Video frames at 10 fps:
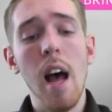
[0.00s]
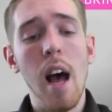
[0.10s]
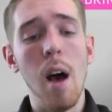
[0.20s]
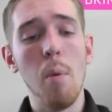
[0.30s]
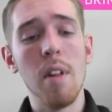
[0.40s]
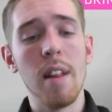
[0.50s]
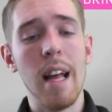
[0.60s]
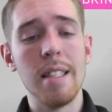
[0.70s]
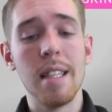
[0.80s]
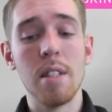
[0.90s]
One of the
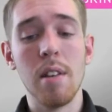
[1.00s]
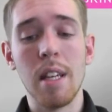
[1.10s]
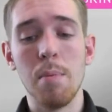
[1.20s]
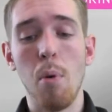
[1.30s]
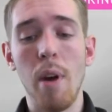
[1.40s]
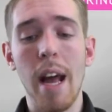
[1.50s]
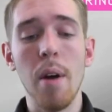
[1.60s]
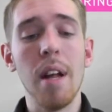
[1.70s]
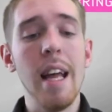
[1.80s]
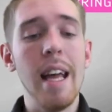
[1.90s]
last things I'd like to point
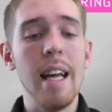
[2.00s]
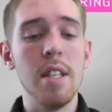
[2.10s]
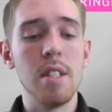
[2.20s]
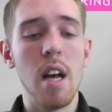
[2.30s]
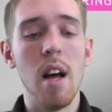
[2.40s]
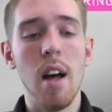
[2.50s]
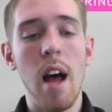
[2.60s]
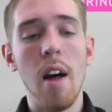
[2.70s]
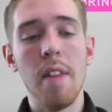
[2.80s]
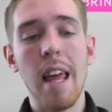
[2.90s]
out is
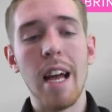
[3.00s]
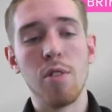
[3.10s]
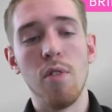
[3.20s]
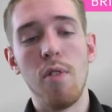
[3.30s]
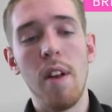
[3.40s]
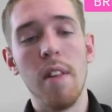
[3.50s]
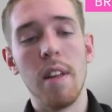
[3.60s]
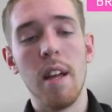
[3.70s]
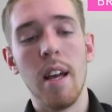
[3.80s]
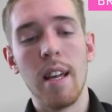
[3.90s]
on the actual front of
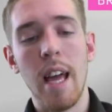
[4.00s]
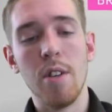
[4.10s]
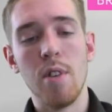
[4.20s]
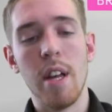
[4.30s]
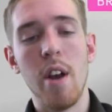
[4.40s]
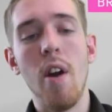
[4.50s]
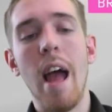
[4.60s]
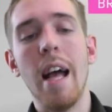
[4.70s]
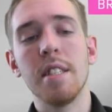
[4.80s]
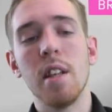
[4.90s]
the case right here, it
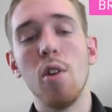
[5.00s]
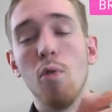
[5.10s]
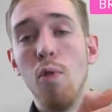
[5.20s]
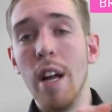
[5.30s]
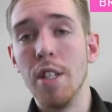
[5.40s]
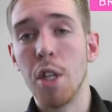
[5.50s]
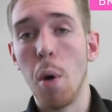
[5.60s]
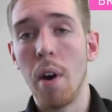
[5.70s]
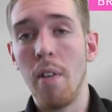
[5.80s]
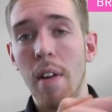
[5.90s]
has a little ridge
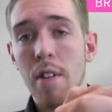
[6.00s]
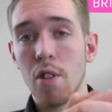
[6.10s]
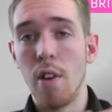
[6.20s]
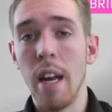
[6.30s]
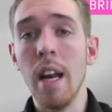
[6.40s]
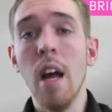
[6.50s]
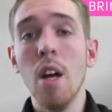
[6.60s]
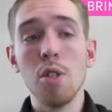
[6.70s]
going around the screen,